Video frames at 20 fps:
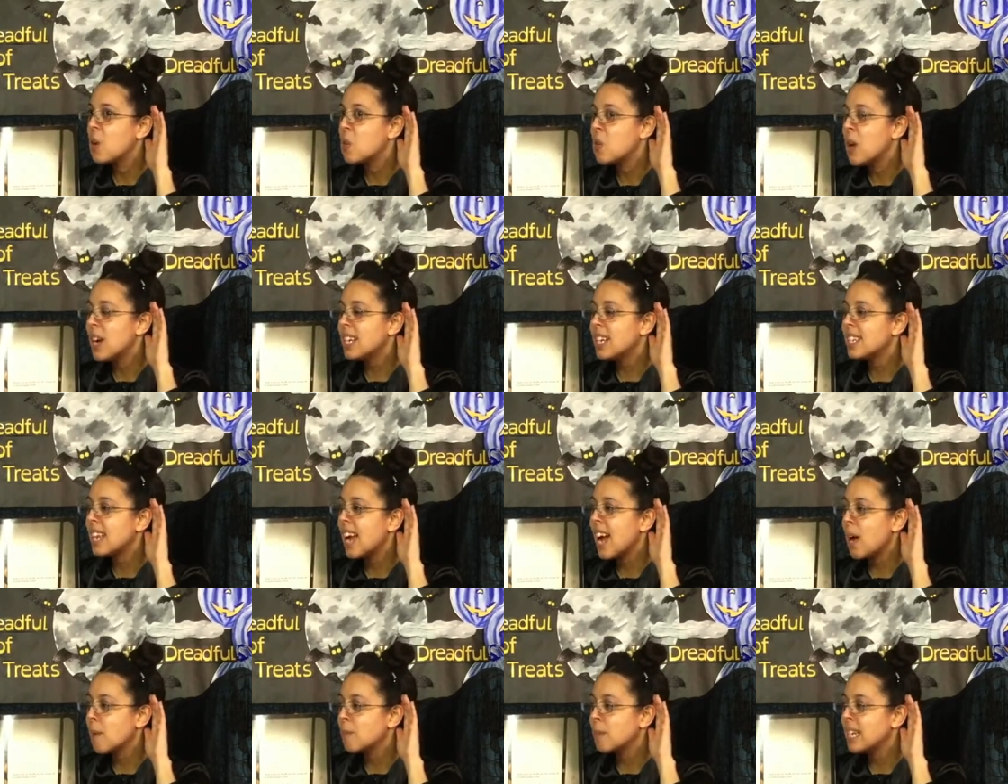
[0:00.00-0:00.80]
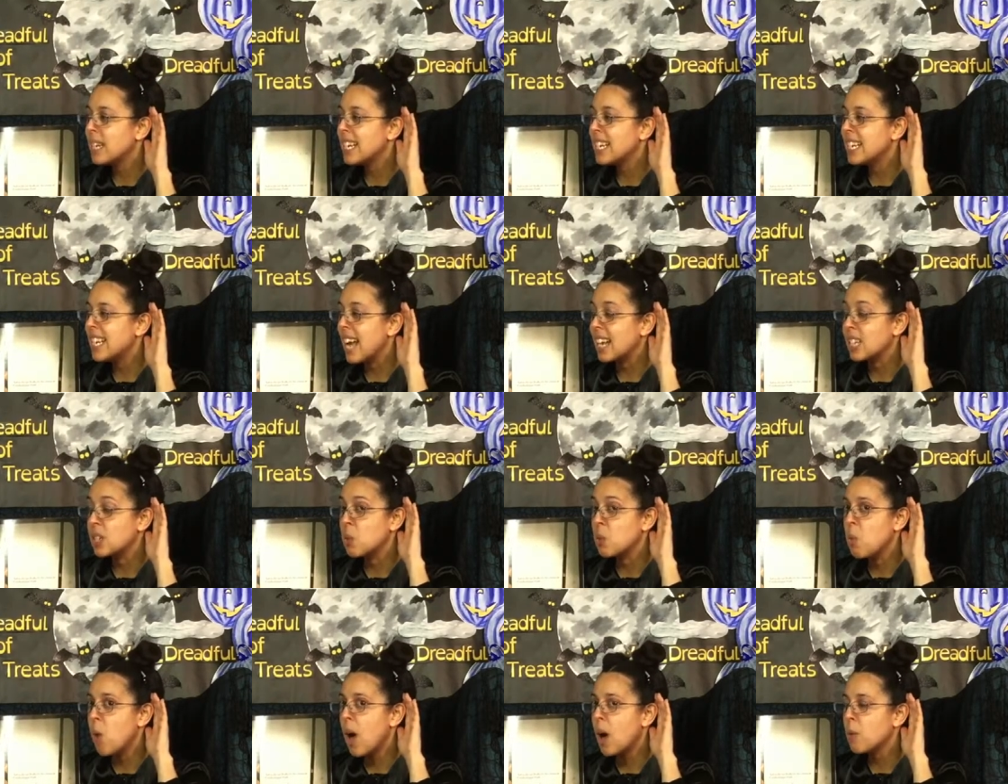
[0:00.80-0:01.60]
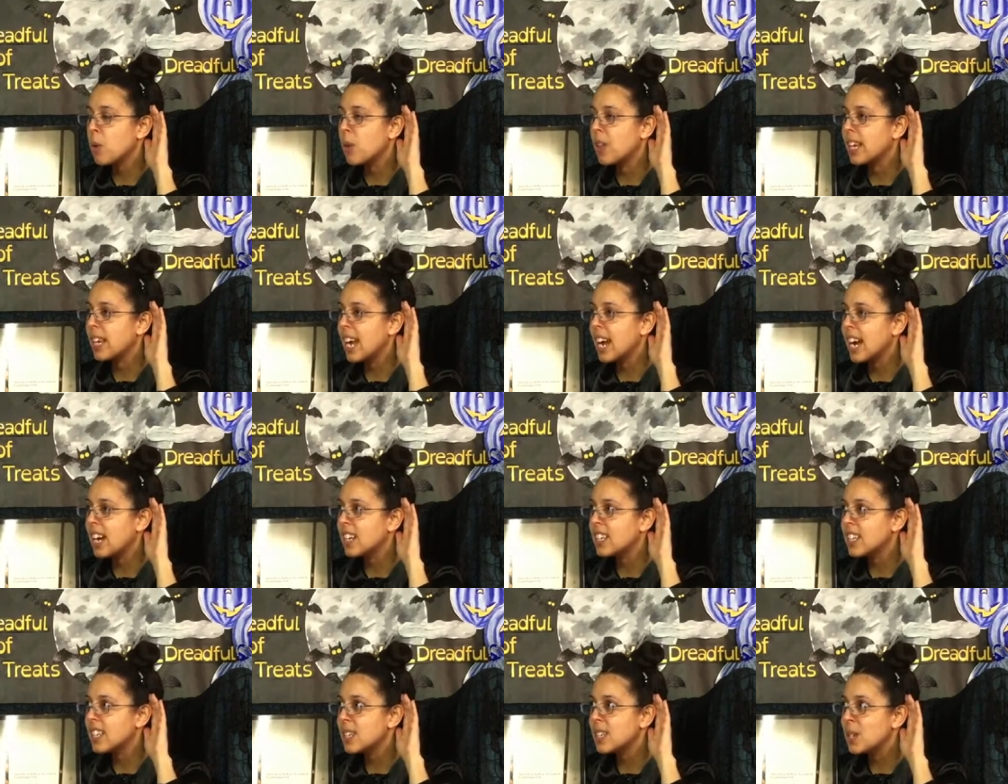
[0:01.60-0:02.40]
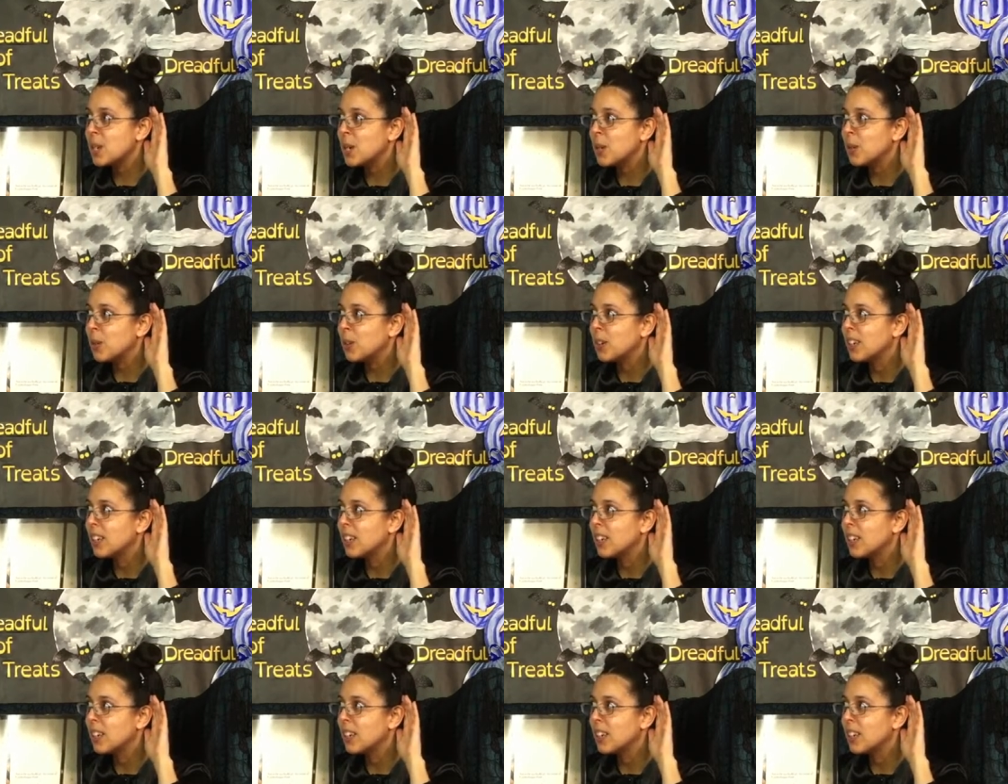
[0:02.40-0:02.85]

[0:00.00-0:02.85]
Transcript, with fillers: What is happening next? What will the carrots do?